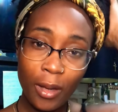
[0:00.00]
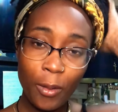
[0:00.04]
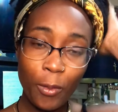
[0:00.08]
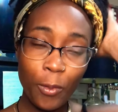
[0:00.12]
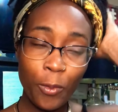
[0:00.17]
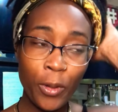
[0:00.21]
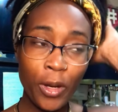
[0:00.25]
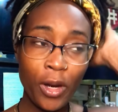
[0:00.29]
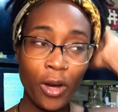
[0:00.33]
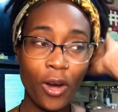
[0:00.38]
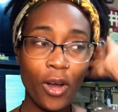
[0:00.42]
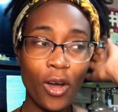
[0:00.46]

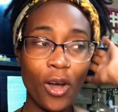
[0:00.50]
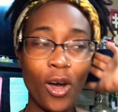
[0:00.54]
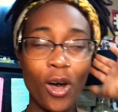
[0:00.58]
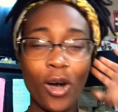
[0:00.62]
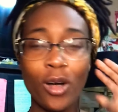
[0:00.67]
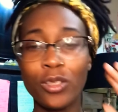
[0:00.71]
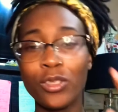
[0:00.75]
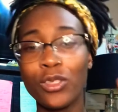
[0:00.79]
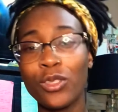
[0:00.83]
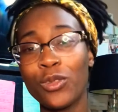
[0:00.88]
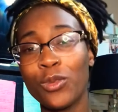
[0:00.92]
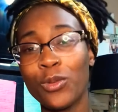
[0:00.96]
We're
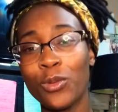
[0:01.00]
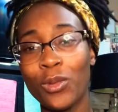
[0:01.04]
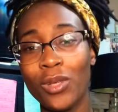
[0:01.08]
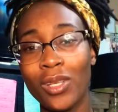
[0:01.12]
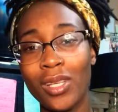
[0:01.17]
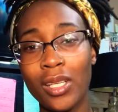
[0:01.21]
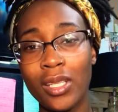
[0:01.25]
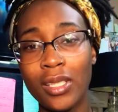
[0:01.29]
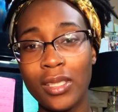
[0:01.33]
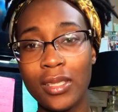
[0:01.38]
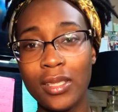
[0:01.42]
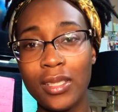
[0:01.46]
all
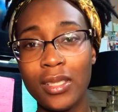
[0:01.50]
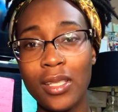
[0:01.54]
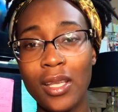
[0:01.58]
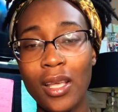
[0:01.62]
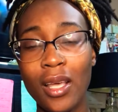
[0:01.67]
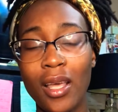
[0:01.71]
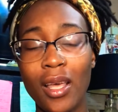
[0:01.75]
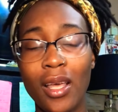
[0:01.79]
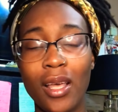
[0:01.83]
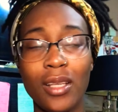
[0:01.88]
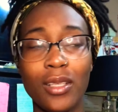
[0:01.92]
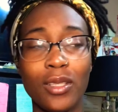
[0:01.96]
students.
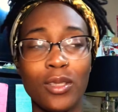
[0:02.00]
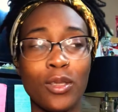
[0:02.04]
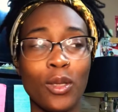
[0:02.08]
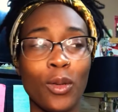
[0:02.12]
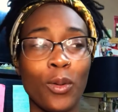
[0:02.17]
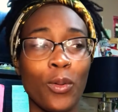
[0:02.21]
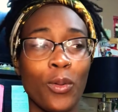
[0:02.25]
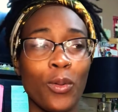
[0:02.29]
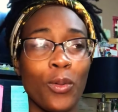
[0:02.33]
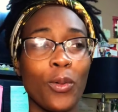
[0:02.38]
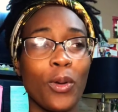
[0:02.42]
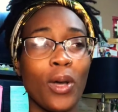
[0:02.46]

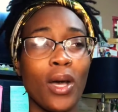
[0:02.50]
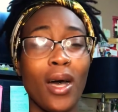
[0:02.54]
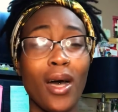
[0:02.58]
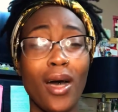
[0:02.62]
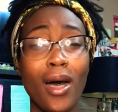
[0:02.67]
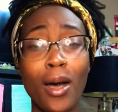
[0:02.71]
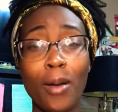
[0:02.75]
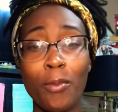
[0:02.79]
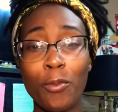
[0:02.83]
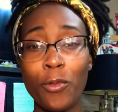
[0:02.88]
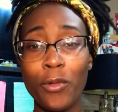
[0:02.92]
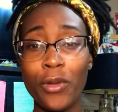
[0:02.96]
So
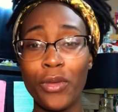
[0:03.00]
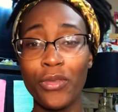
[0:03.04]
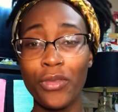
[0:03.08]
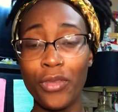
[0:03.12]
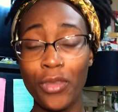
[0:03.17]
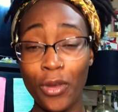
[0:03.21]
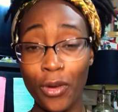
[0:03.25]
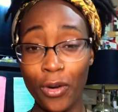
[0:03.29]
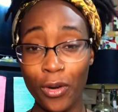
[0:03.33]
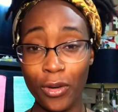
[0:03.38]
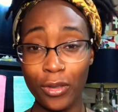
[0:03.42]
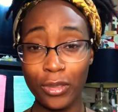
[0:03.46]
come with
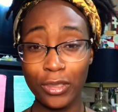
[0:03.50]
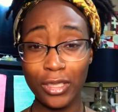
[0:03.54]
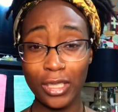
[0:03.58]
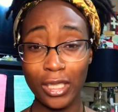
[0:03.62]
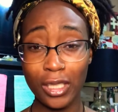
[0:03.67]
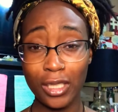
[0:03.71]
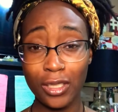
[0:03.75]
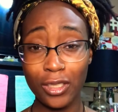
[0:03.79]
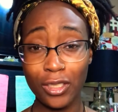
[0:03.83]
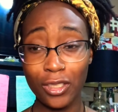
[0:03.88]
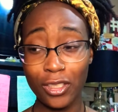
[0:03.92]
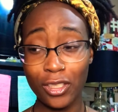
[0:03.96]
your
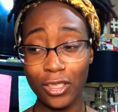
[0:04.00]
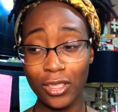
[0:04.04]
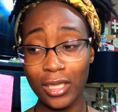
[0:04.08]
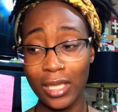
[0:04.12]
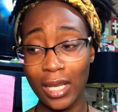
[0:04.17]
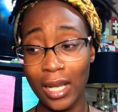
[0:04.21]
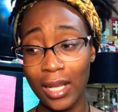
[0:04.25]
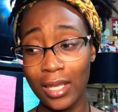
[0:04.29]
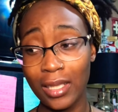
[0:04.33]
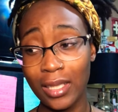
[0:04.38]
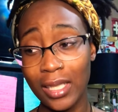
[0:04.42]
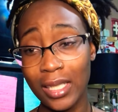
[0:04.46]
skills, your
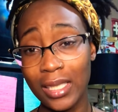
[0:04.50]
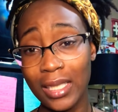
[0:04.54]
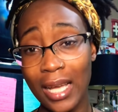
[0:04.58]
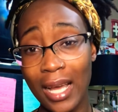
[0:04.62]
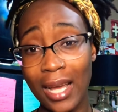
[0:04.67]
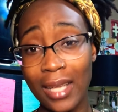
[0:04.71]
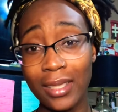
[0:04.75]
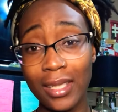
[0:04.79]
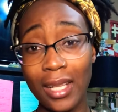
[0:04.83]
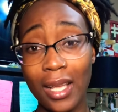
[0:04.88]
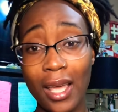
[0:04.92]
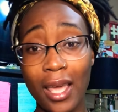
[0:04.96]
talent,
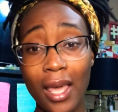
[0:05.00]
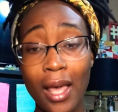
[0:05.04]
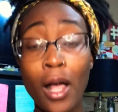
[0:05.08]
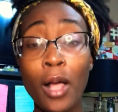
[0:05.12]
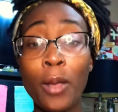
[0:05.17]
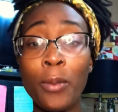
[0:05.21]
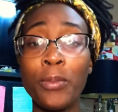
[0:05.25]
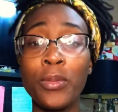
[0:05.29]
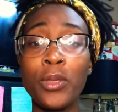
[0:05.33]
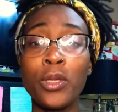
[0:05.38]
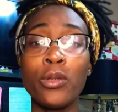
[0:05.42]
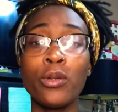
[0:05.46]
as I
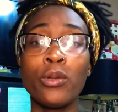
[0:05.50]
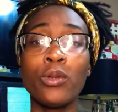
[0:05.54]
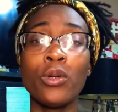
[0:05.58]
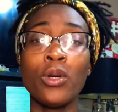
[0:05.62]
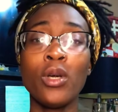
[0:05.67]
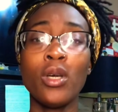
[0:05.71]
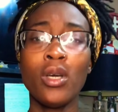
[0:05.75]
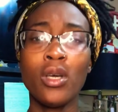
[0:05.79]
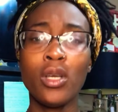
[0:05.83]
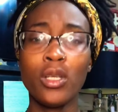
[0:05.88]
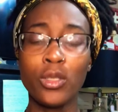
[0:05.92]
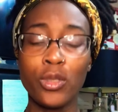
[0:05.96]
help you
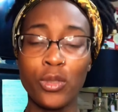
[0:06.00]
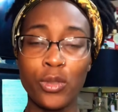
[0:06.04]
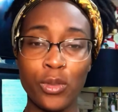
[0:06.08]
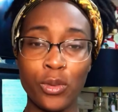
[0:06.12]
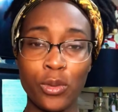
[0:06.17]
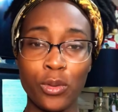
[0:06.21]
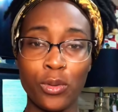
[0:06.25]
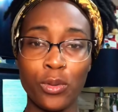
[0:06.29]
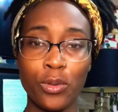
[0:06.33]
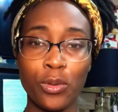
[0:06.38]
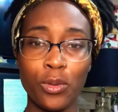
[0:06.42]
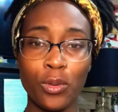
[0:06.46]

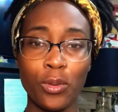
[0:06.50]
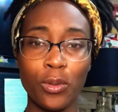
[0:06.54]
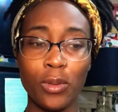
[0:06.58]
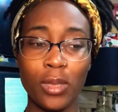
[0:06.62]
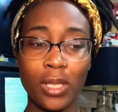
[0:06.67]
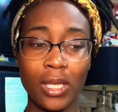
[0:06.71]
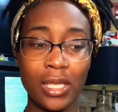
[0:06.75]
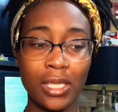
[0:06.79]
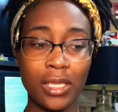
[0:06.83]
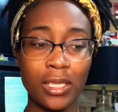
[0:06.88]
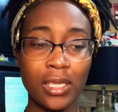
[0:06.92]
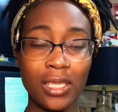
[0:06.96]
to
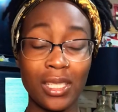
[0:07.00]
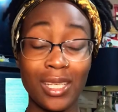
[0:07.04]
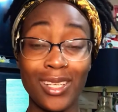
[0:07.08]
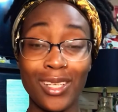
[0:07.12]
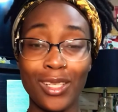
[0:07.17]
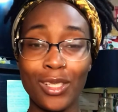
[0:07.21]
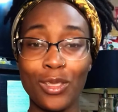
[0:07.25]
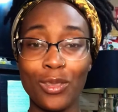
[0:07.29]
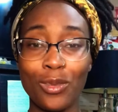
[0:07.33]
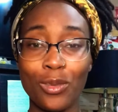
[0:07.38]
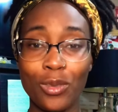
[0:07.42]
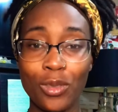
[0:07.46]

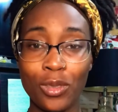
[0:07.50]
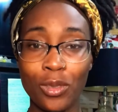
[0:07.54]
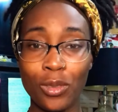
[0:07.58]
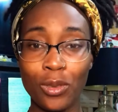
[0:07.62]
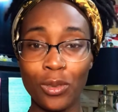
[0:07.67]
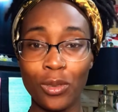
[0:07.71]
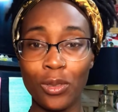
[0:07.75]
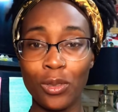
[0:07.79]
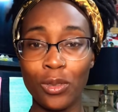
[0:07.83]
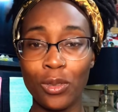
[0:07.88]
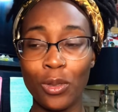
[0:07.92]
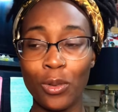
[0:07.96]
continue
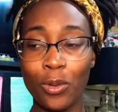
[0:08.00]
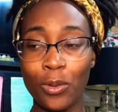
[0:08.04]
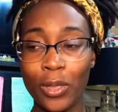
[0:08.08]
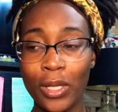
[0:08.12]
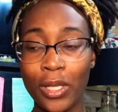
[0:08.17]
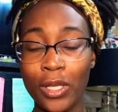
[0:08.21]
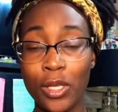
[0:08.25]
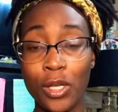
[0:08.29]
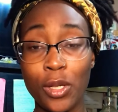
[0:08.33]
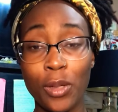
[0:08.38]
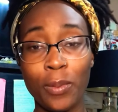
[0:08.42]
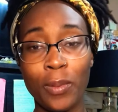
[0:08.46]
to glow
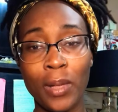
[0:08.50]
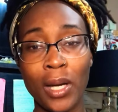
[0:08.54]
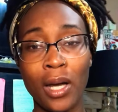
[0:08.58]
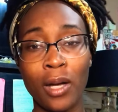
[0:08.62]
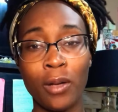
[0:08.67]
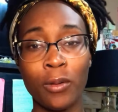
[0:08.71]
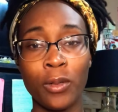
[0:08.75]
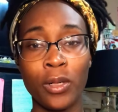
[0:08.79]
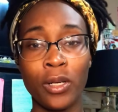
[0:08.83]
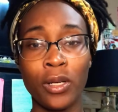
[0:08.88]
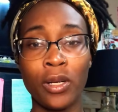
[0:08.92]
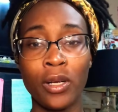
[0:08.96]
in your
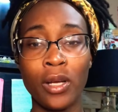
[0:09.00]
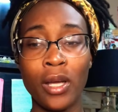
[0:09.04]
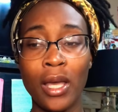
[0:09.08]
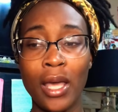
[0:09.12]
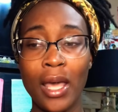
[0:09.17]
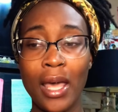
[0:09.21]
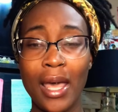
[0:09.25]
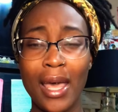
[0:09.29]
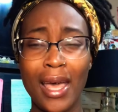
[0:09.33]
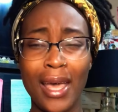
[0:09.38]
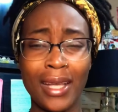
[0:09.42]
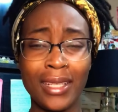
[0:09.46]
power
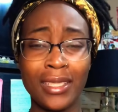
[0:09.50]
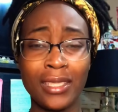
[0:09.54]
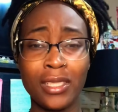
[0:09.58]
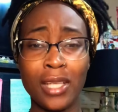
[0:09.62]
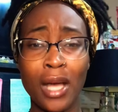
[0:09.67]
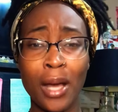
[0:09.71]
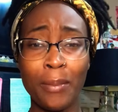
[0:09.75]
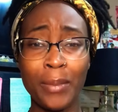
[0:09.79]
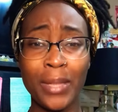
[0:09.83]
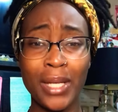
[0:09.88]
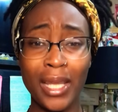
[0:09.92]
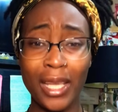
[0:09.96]
and
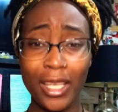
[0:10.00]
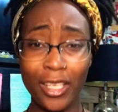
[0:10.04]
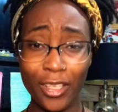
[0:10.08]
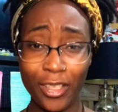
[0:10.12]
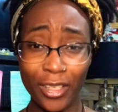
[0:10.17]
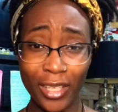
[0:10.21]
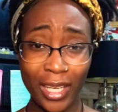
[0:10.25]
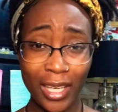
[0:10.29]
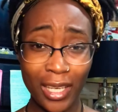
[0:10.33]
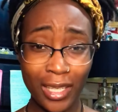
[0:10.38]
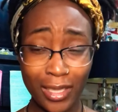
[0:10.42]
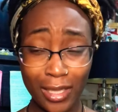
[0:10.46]
dominate your
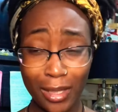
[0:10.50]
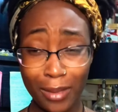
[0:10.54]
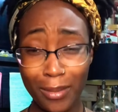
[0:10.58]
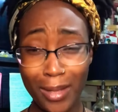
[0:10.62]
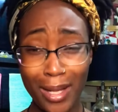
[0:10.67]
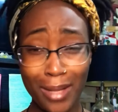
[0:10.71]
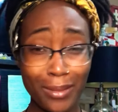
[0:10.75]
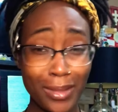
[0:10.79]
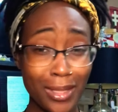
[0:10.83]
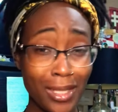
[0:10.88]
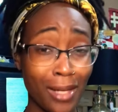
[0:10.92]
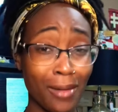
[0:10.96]
kingdom.
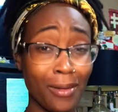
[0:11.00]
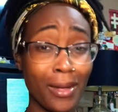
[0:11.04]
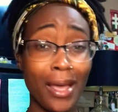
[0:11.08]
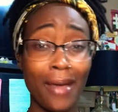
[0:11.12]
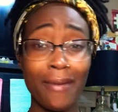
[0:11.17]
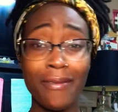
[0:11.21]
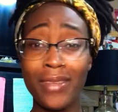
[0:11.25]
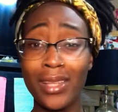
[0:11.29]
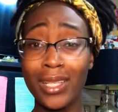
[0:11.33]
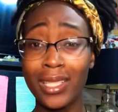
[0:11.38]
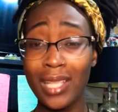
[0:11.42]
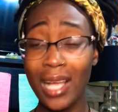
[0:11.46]
I'm sorry,
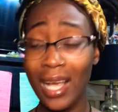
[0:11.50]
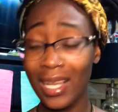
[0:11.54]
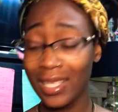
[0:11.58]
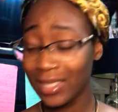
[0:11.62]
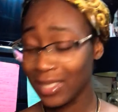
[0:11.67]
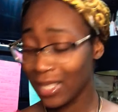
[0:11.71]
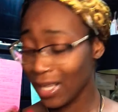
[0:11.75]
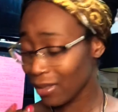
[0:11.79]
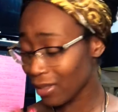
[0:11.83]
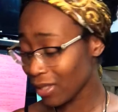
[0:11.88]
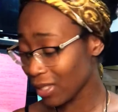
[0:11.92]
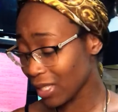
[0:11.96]
I
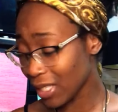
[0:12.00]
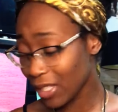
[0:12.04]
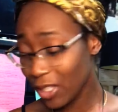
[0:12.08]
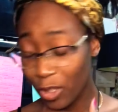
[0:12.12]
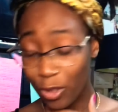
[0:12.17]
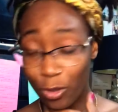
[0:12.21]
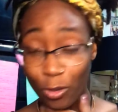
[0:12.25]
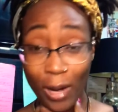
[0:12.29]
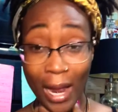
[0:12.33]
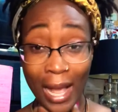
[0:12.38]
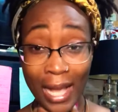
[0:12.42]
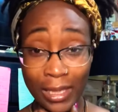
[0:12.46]
sound a
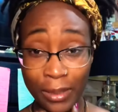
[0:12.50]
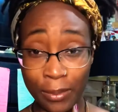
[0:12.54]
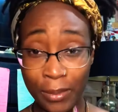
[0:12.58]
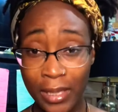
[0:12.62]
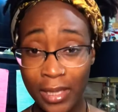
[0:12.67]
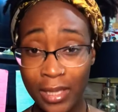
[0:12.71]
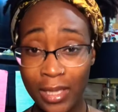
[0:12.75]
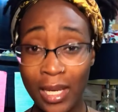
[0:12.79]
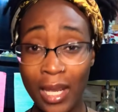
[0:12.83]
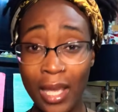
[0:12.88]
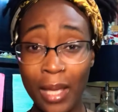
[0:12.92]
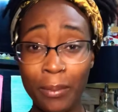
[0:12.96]
little raspy
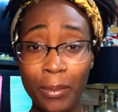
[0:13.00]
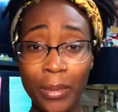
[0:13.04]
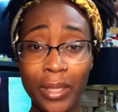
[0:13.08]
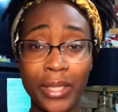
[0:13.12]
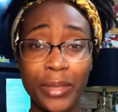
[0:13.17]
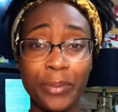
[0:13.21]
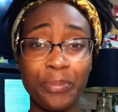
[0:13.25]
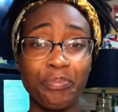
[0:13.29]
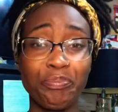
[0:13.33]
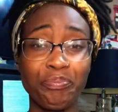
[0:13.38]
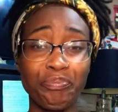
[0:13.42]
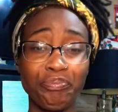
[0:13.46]
today,
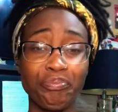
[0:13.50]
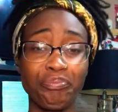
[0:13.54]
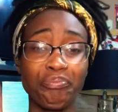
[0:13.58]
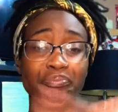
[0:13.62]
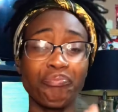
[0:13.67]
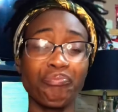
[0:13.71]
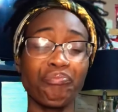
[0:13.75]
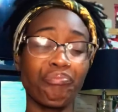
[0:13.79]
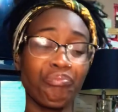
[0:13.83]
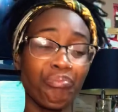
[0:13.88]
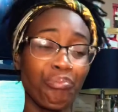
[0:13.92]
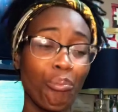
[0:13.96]
but
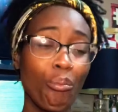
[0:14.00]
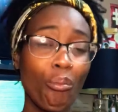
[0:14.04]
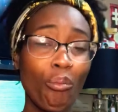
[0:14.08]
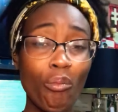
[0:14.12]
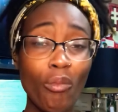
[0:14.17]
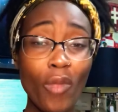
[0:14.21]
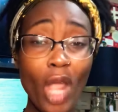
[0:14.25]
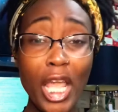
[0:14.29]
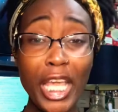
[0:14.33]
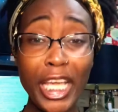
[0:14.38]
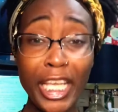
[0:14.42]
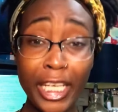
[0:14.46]

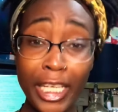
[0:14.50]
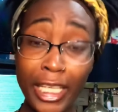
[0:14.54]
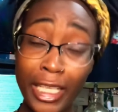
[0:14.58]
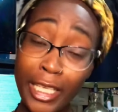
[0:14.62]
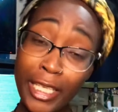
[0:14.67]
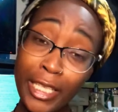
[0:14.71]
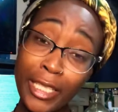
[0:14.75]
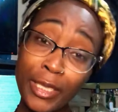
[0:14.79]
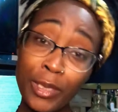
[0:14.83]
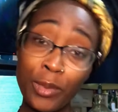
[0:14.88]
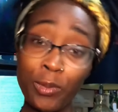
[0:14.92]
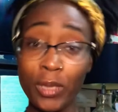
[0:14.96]
it
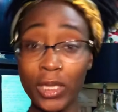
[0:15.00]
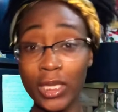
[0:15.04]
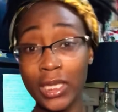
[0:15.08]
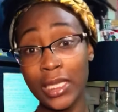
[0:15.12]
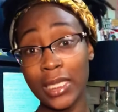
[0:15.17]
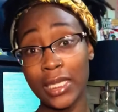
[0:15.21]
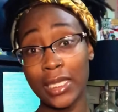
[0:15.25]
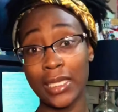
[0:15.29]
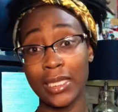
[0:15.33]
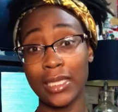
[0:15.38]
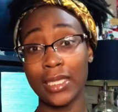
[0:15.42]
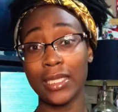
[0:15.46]
is what it
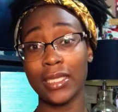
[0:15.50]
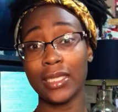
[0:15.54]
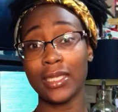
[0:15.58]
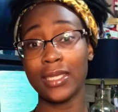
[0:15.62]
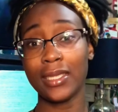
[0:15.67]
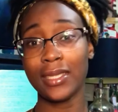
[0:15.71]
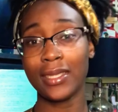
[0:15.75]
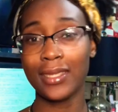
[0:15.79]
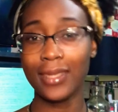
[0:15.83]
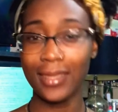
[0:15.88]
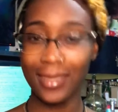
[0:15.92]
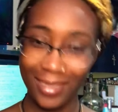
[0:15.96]

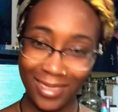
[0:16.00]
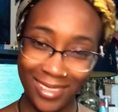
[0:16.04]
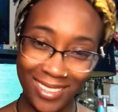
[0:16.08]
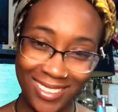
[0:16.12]
is.